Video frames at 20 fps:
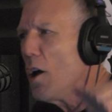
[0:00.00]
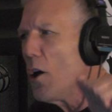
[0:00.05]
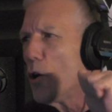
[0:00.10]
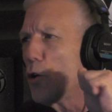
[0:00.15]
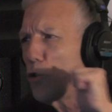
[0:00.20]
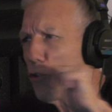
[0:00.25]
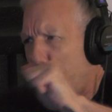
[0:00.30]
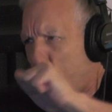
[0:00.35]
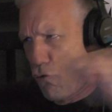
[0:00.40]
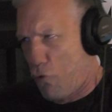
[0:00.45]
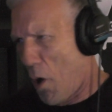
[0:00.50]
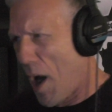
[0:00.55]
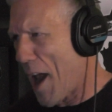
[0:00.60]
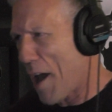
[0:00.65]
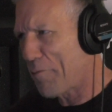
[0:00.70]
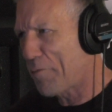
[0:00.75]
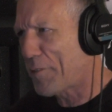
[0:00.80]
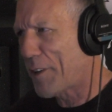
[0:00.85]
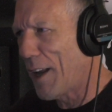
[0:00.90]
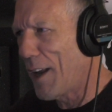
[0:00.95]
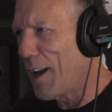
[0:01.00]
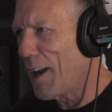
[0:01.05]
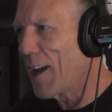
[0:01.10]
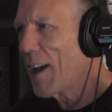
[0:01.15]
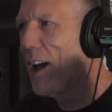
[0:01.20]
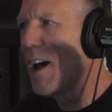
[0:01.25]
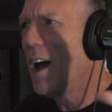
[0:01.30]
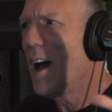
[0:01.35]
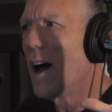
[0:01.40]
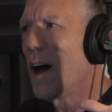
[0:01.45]
Who's
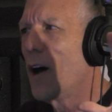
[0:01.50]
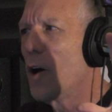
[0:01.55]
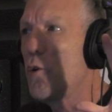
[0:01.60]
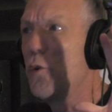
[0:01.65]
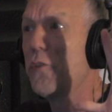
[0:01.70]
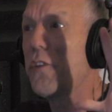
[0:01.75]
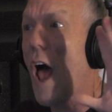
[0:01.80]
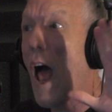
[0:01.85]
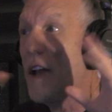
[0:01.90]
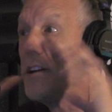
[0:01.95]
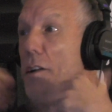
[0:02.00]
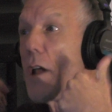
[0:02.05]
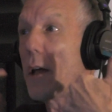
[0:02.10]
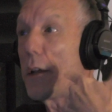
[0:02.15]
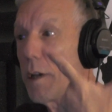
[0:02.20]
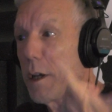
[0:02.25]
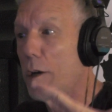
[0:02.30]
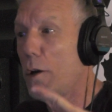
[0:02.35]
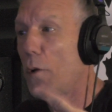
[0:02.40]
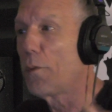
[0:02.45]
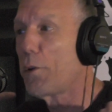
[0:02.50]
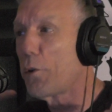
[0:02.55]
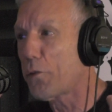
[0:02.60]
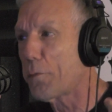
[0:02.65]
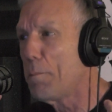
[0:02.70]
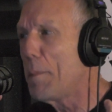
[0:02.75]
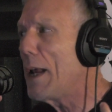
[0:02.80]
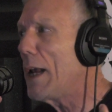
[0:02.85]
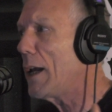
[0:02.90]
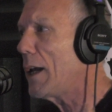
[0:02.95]
drafting? There's
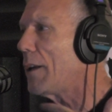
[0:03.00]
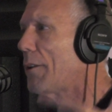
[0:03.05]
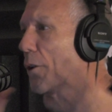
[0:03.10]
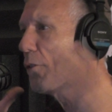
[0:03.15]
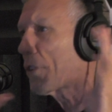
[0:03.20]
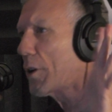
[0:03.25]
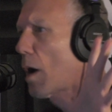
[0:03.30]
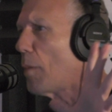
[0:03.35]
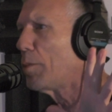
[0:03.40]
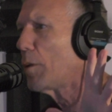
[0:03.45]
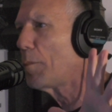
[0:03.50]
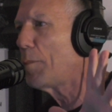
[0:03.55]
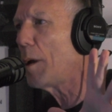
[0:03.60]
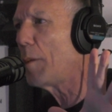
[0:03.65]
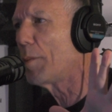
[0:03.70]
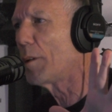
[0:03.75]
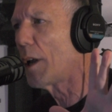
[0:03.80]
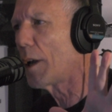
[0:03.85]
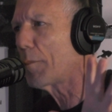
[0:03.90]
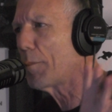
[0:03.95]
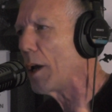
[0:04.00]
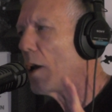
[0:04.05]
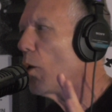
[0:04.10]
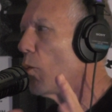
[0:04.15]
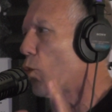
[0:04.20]
me. There's a couple of people like me.